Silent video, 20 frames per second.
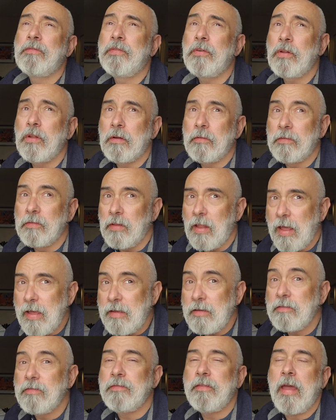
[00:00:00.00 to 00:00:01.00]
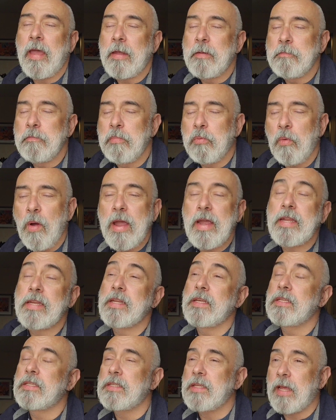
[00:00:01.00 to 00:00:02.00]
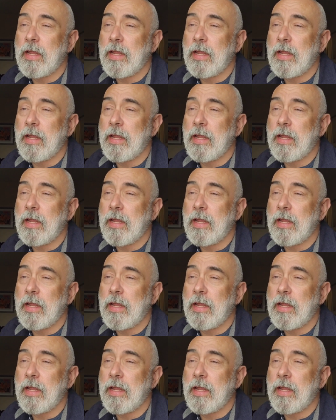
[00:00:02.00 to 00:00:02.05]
full of life and brightness